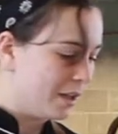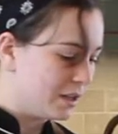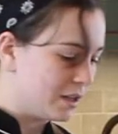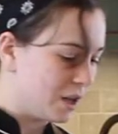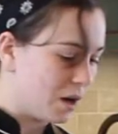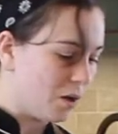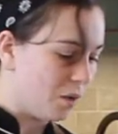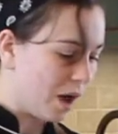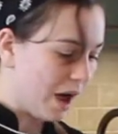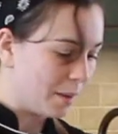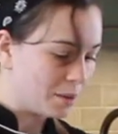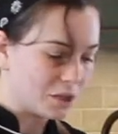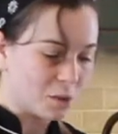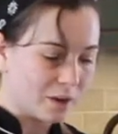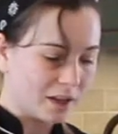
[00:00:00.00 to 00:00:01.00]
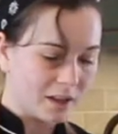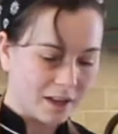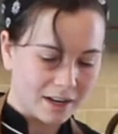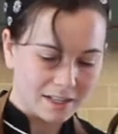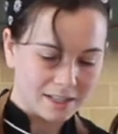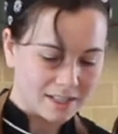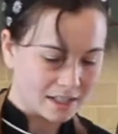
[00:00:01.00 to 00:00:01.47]
So I'm just going to
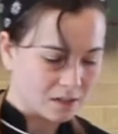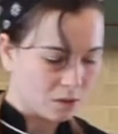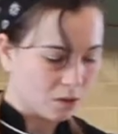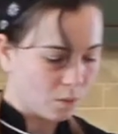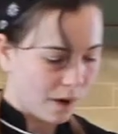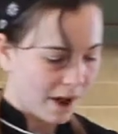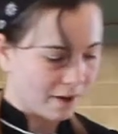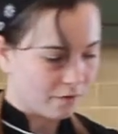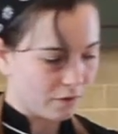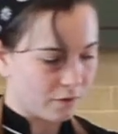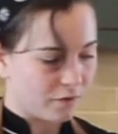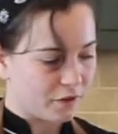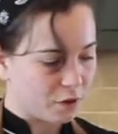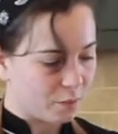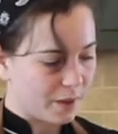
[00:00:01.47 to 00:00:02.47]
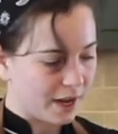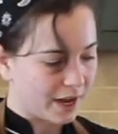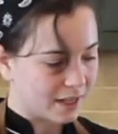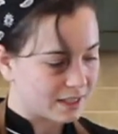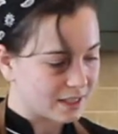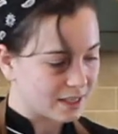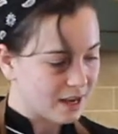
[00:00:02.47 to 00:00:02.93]
let it sizzle away for a few
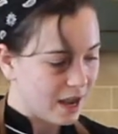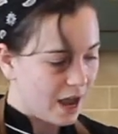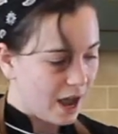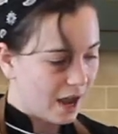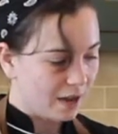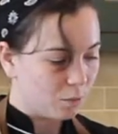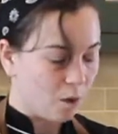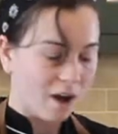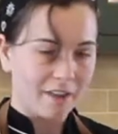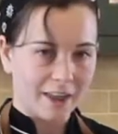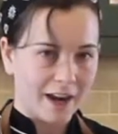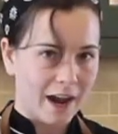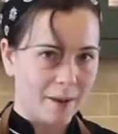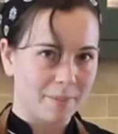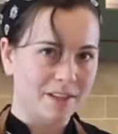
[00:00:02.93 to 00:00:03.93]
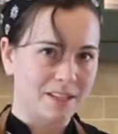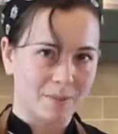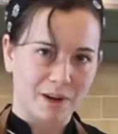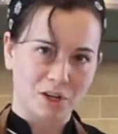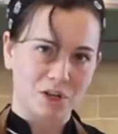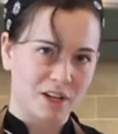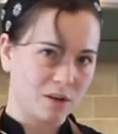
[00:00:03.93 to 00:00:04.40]
minutes, and while that happens,
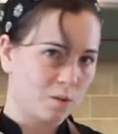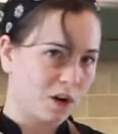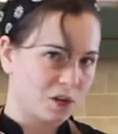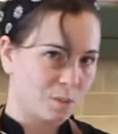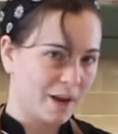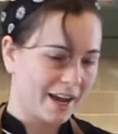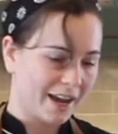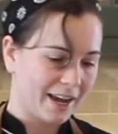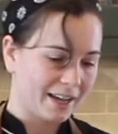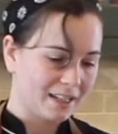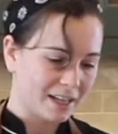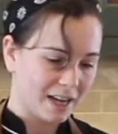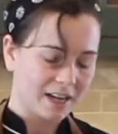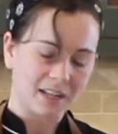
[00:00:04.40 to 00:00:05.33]
I'm actually going to wash my hands.